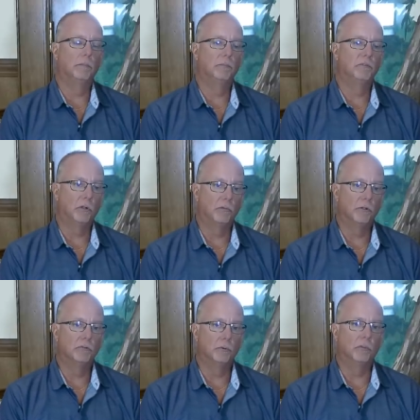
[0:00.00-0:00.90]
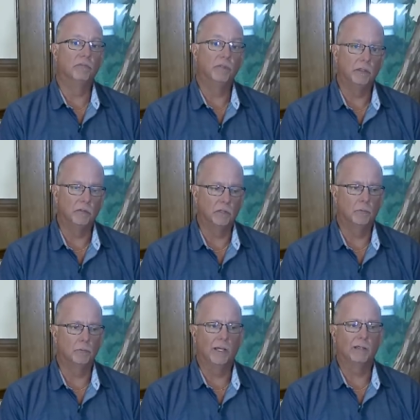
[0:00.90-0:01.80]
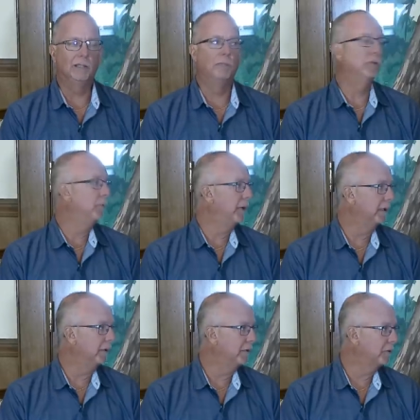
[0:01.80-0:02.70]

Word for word: service through the fitness clubs. We actually have rebranded. It's